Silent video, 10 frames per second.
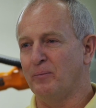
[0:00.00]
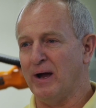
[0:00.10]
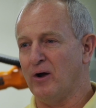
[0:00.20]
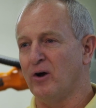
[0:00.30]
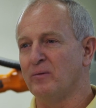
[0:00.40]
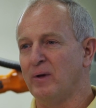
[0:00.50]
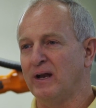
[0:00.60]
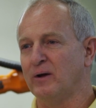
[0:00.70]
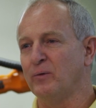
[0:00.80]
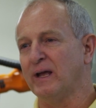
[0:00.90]
by
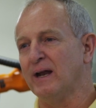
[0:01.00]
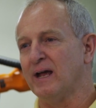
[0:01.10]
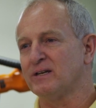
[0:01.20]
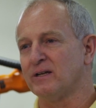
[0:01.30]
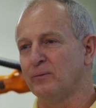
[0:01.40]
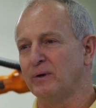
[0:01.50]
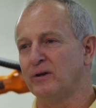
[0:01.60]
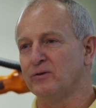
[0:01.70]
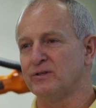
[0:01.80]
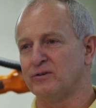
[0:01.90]
automating, we can actually
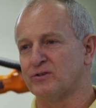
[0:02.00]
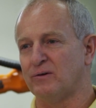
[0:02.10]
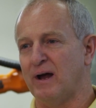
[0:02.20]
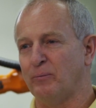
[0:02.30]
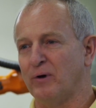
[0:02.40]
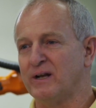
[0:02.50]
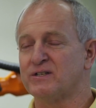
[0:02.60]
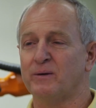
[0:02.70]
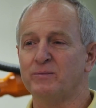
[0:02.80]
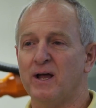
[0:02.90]
reduce their scrap rate
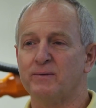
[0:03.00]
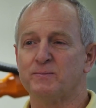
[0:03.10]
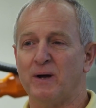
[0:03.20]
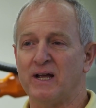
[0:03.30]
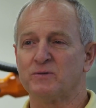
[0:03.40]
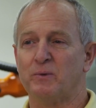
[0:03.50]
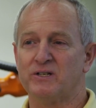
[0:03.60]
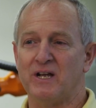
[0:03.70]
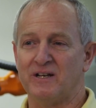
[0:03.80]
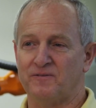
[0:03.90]
sometimes by as
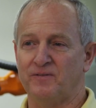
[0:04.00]
much as